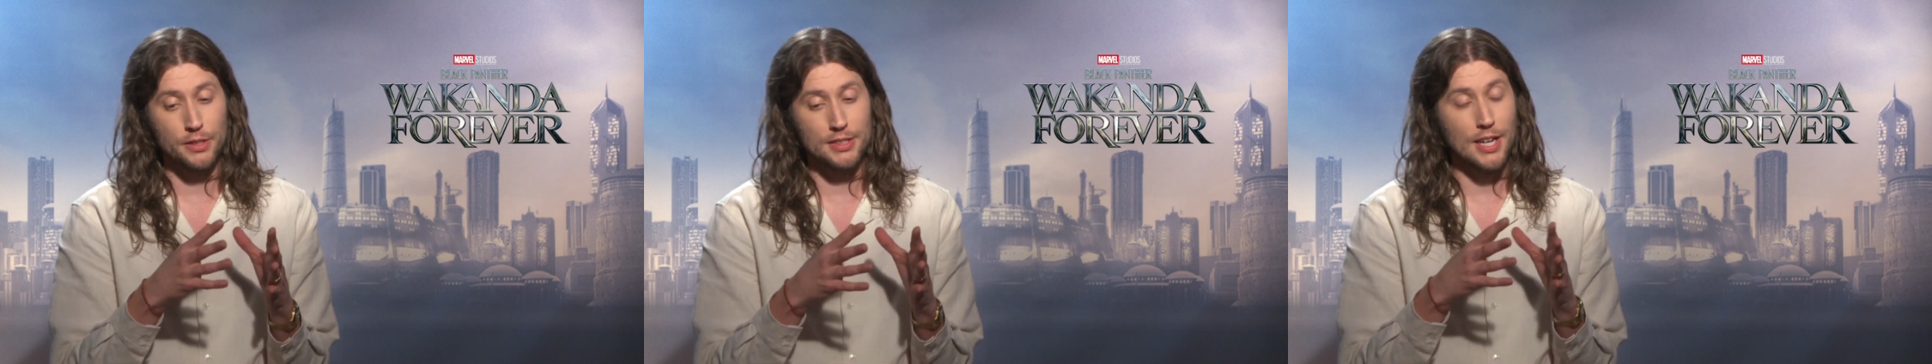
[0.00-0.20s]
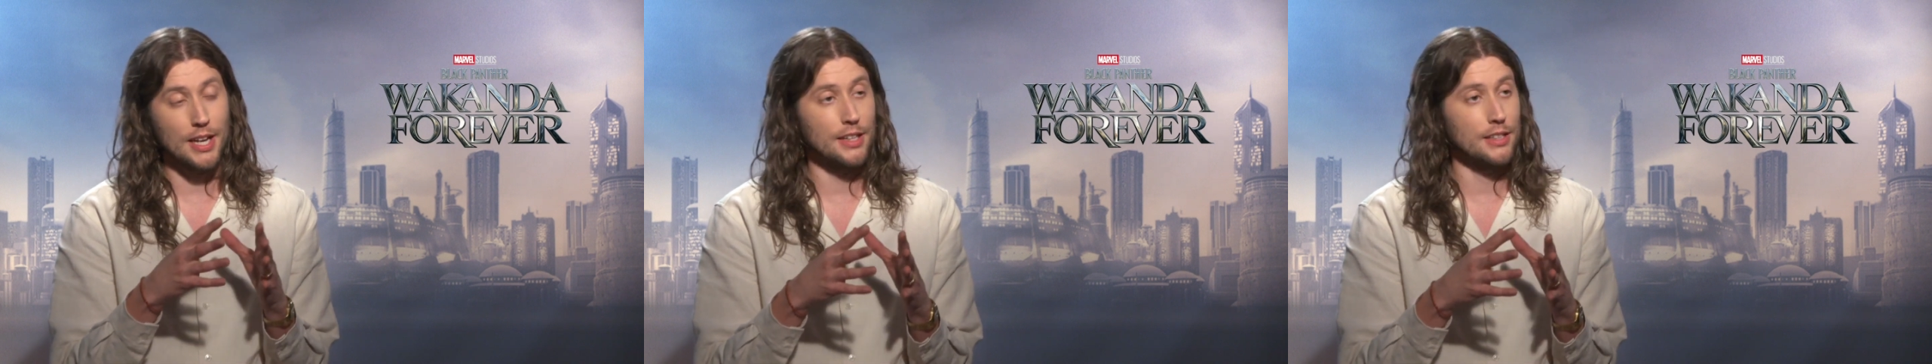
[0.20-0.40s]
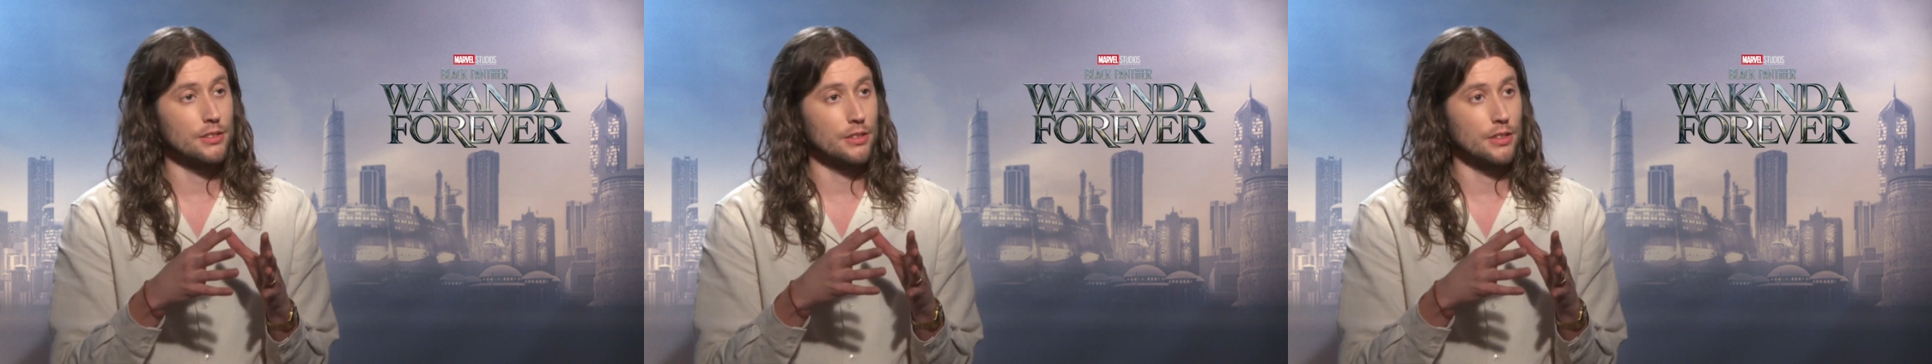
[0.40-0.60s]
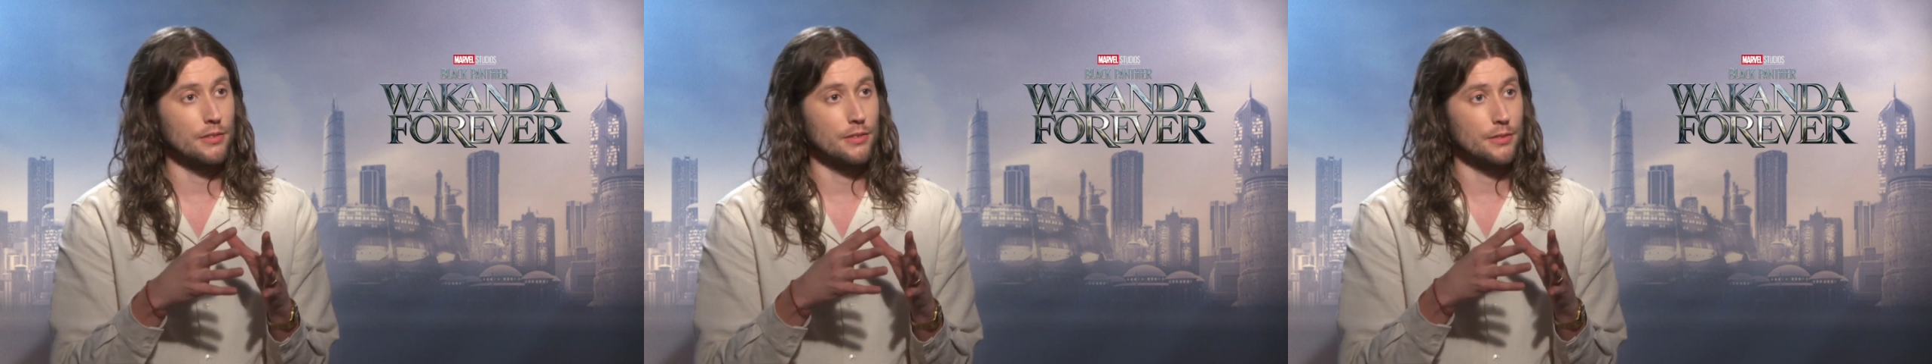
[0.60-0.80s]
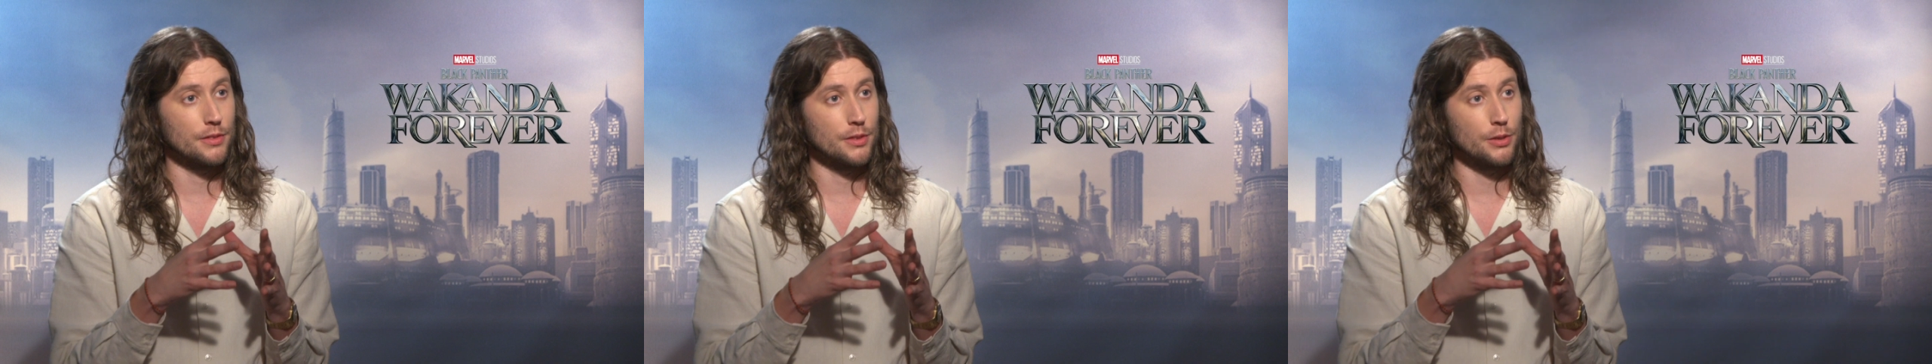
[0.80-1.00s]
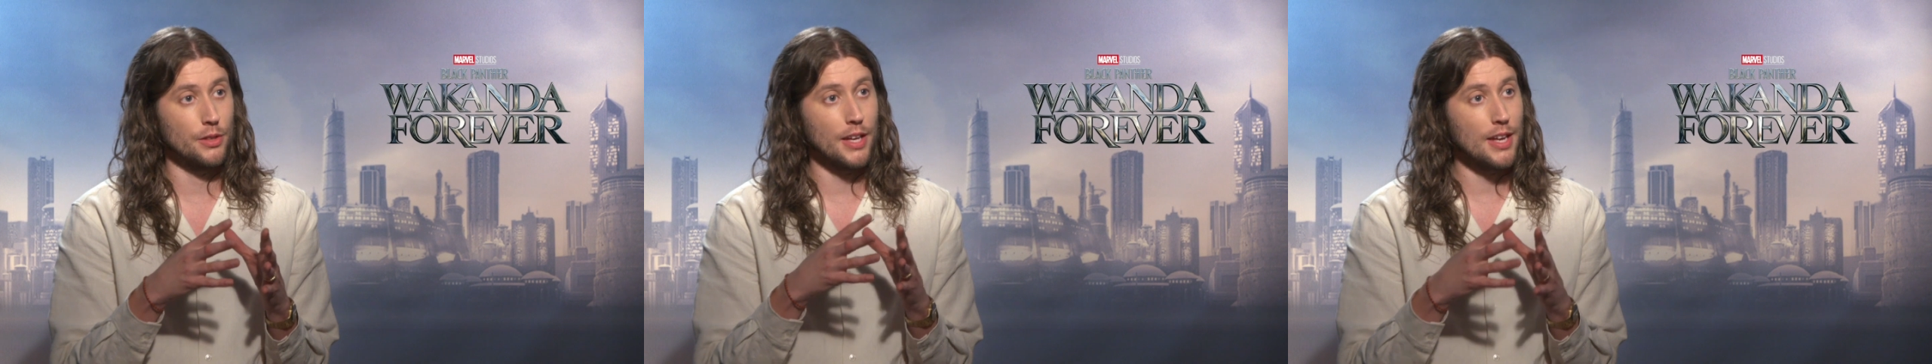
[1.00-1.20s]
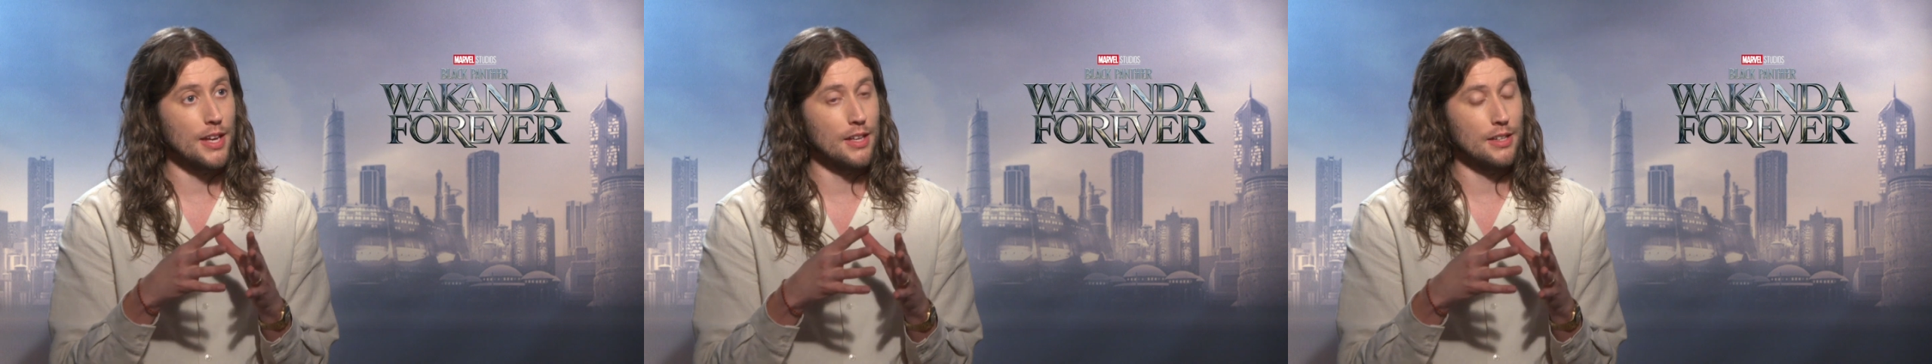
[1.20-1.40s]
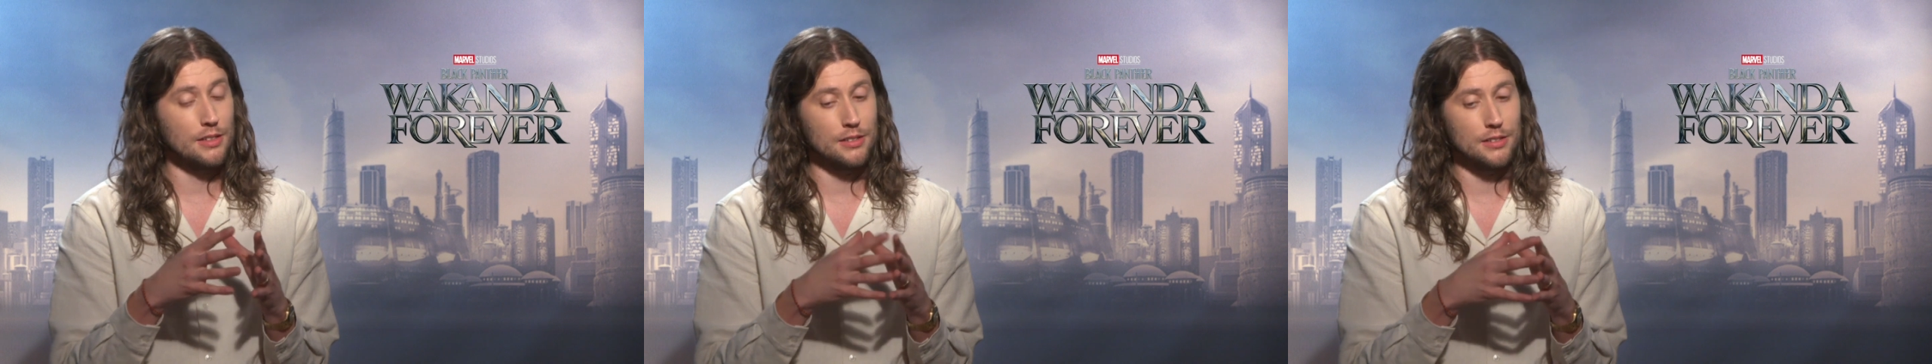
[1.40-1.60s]
tied into the
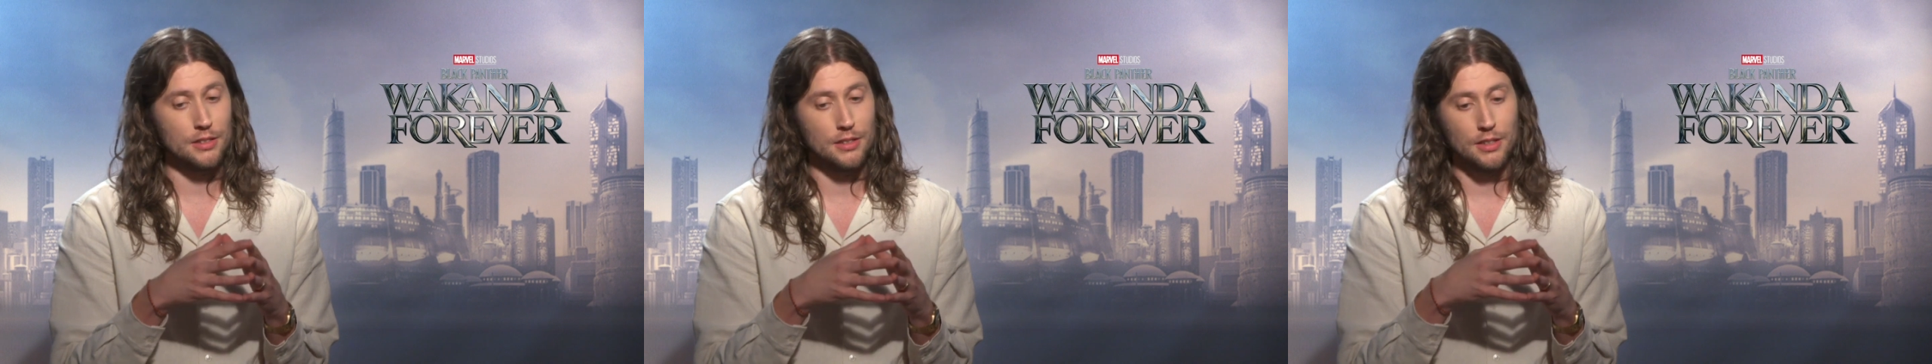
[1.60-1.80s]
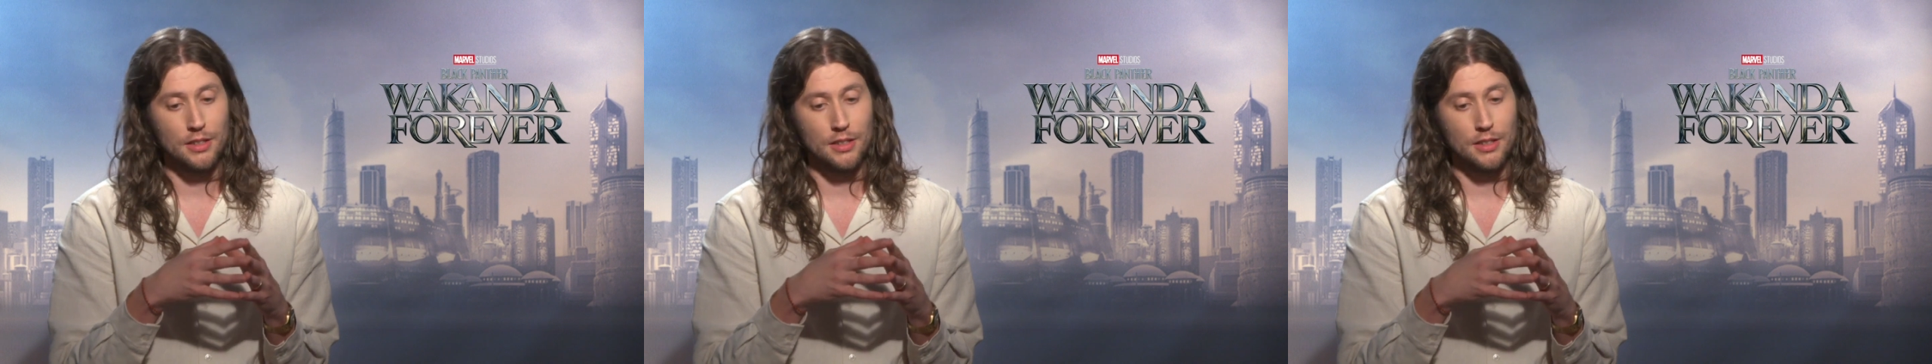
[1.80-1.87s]
end.